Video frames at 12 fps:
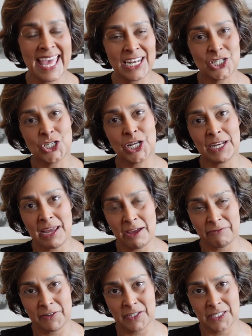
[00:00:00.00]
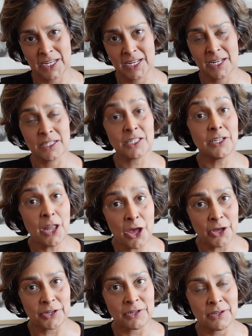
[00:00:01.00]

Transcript: energy and effort to learn,